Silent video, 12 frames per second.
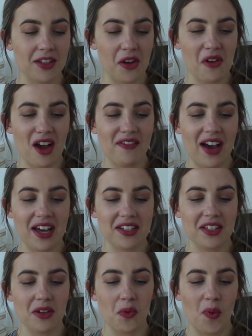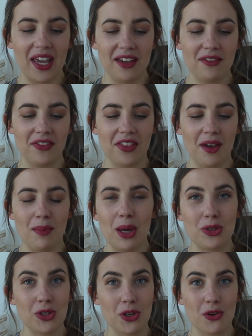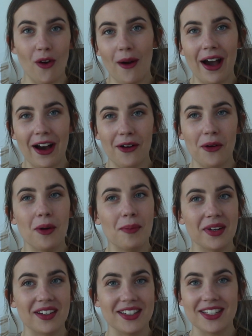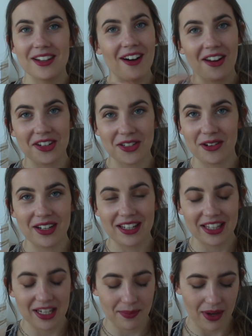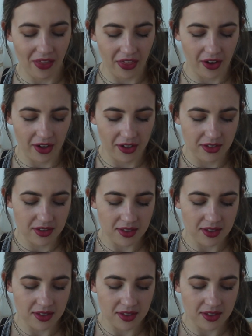so I've had to wait for them to grow out because you can't do anything about those.